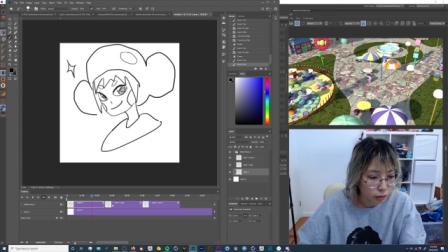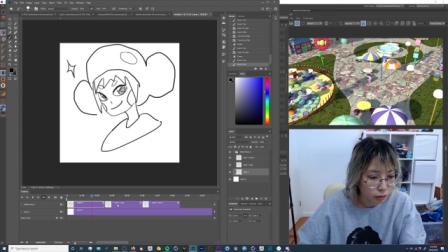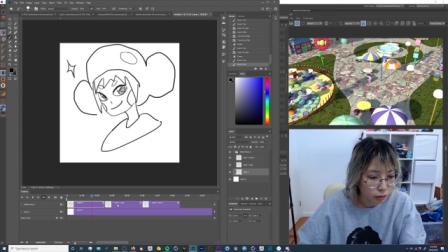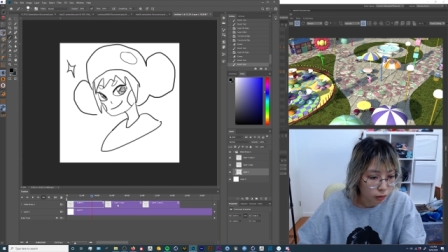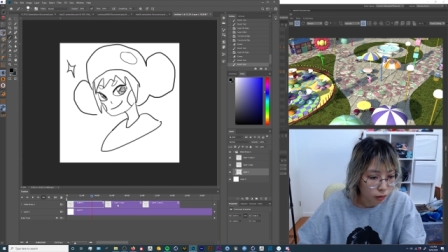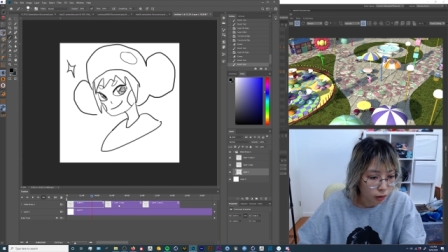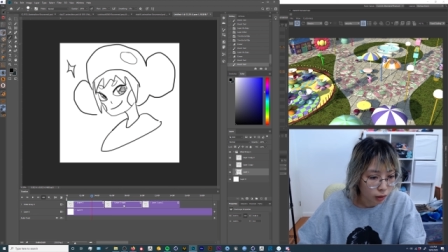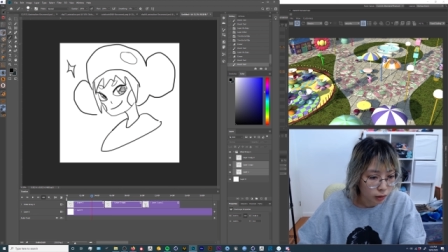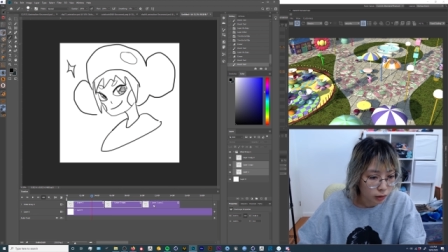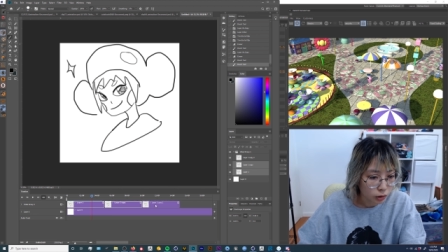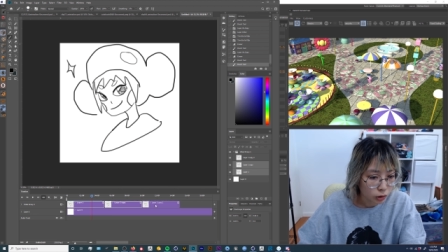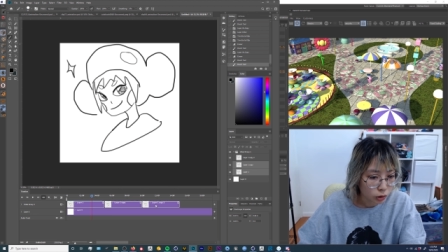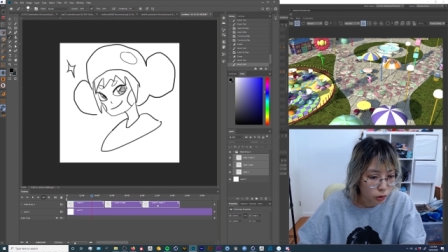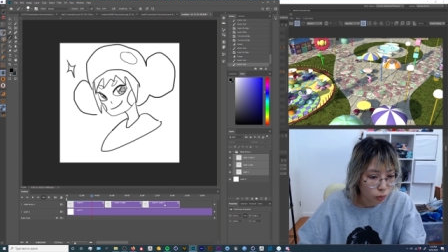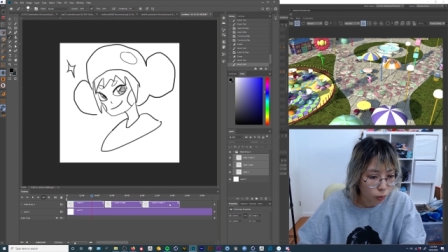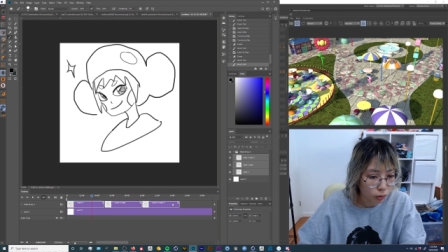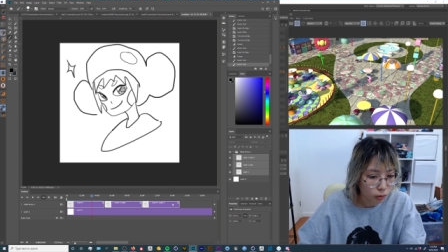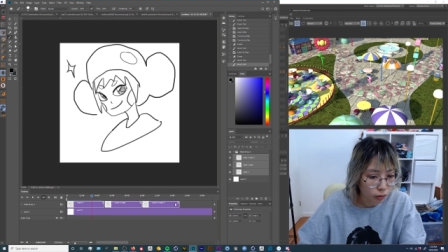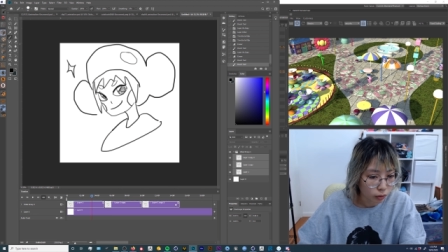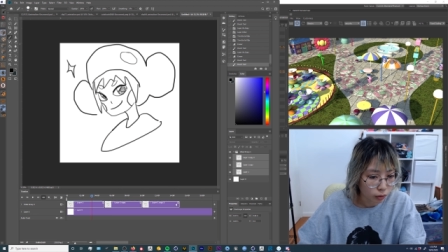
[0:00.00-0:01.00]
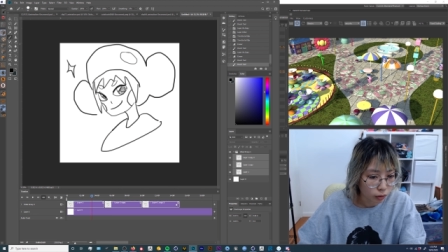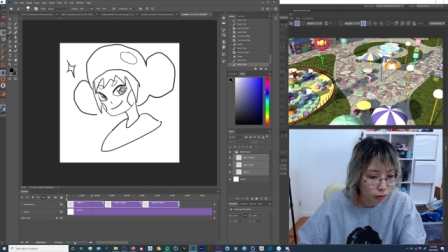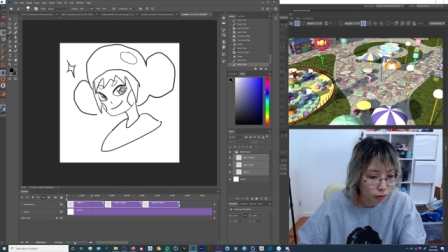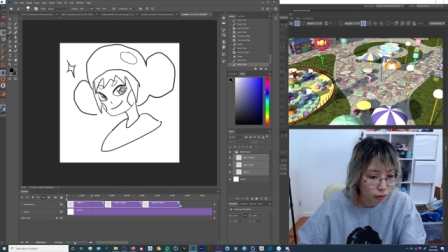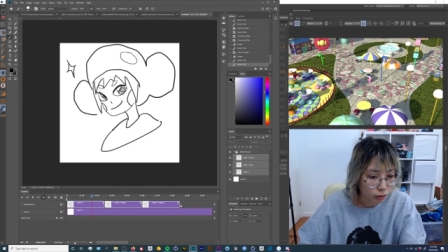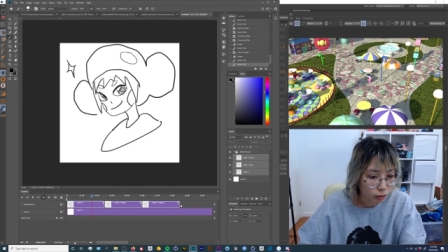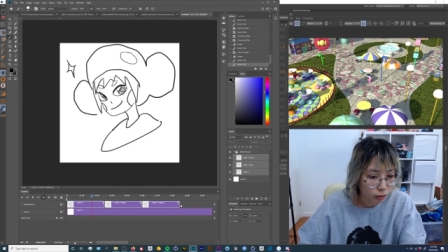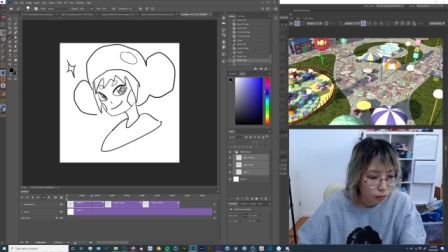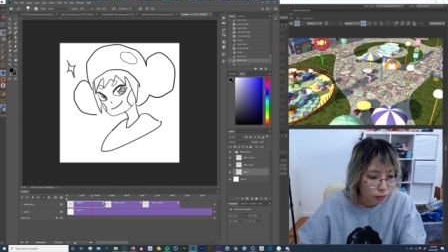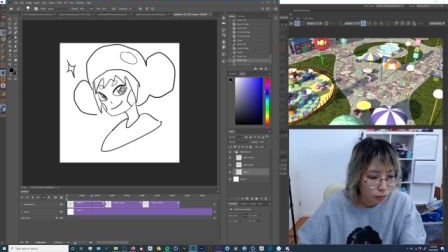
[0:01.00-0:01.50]
lot shorter.
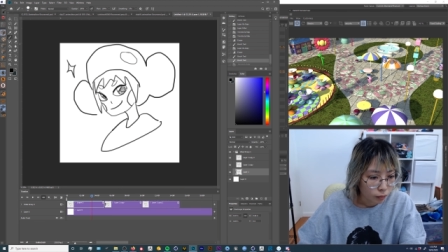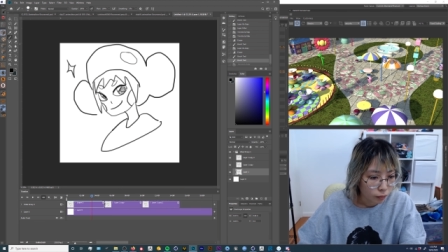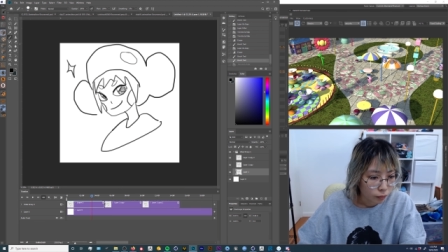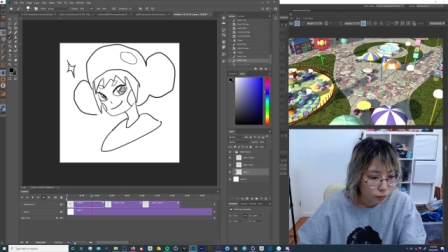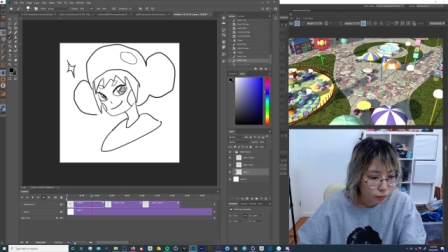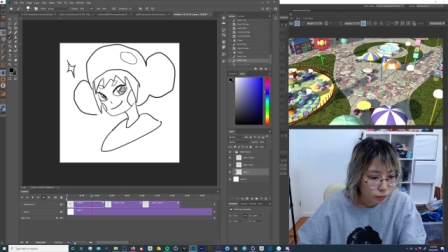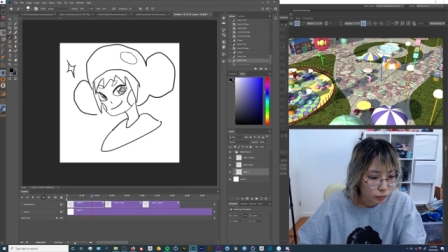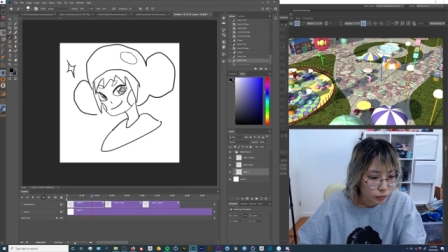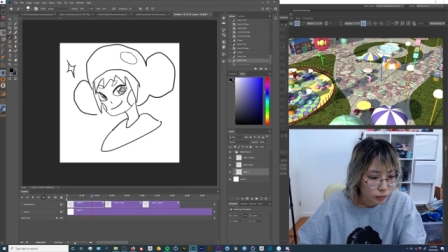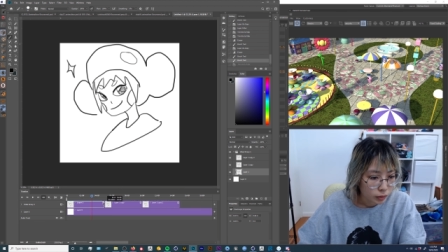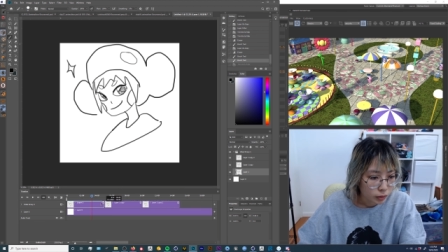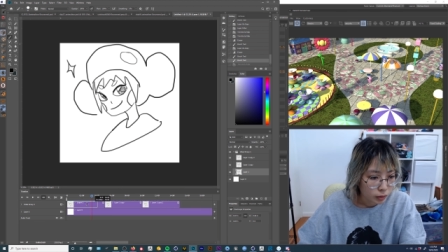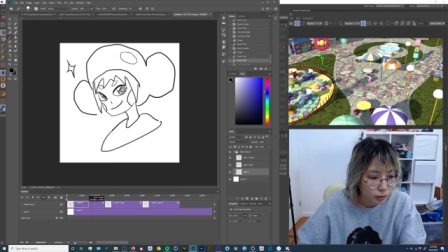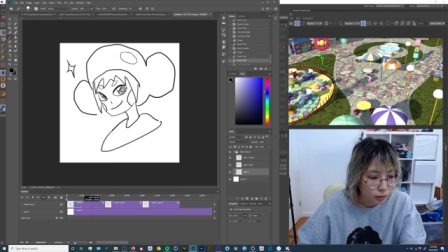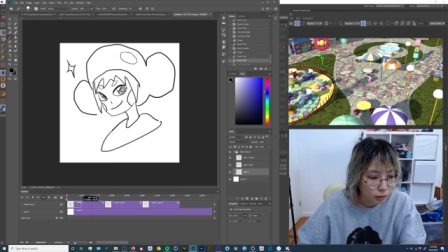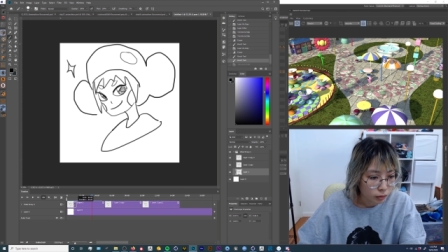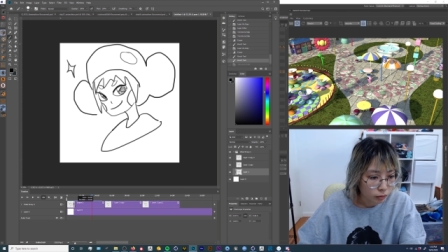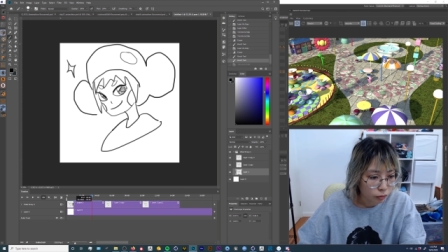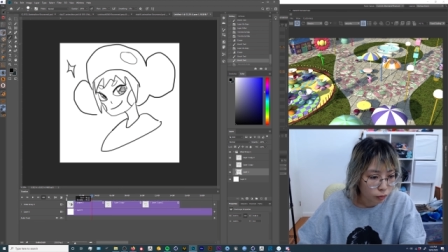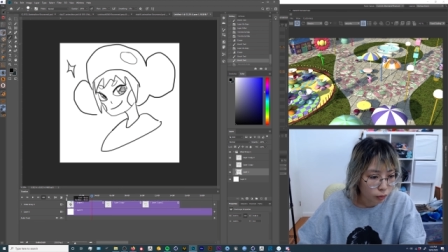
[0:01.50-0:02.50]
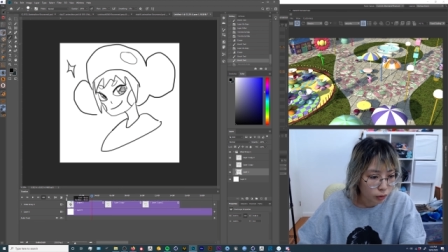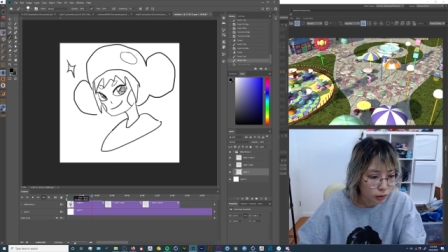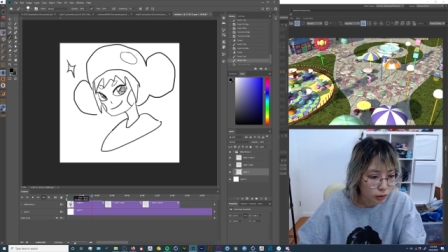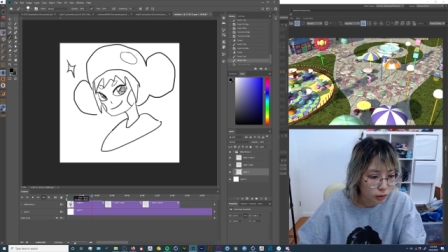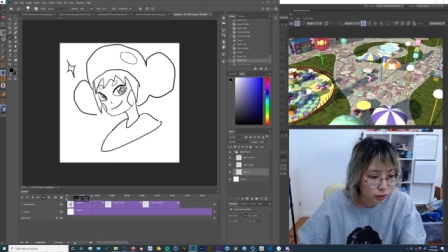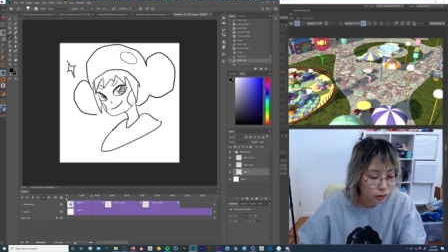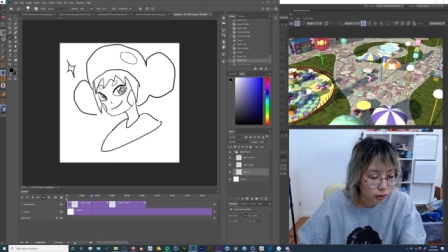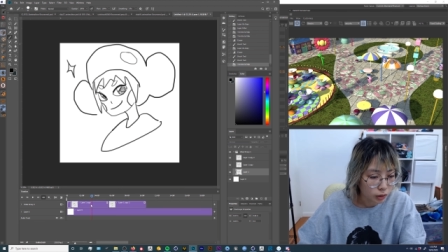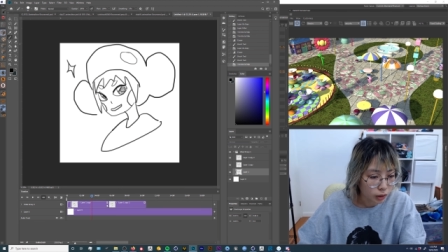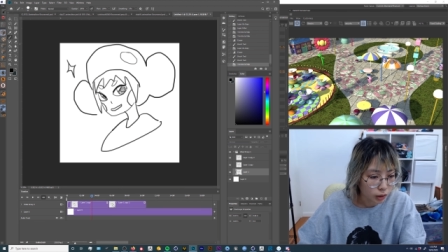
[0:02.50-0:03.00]

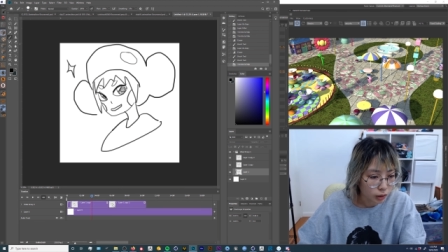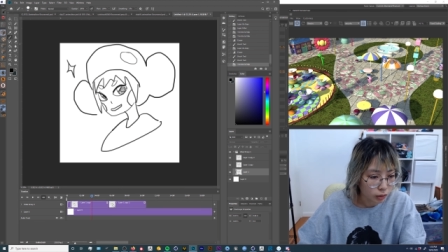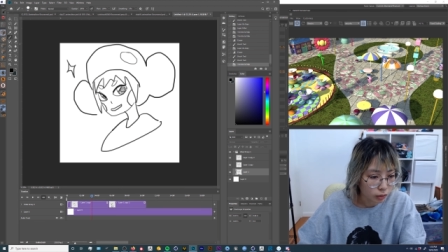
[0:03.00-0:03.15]
Unfortunately,